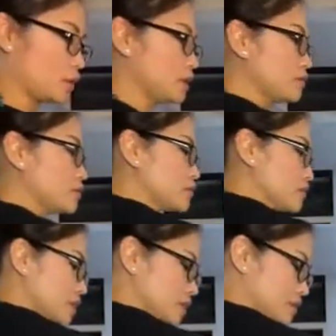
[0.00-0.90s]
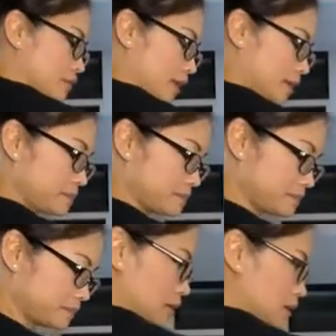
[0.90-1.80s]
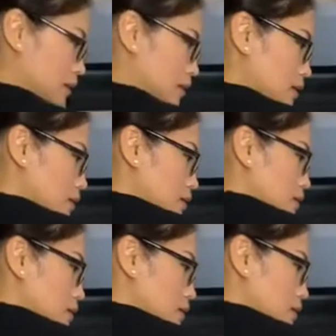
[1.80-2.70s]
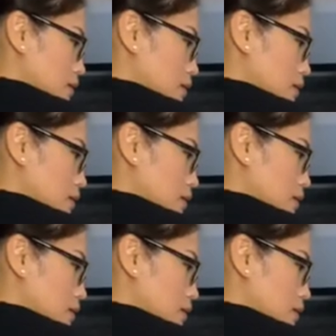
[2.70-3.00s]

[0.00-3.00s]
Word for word: oil, 50 gram. Okay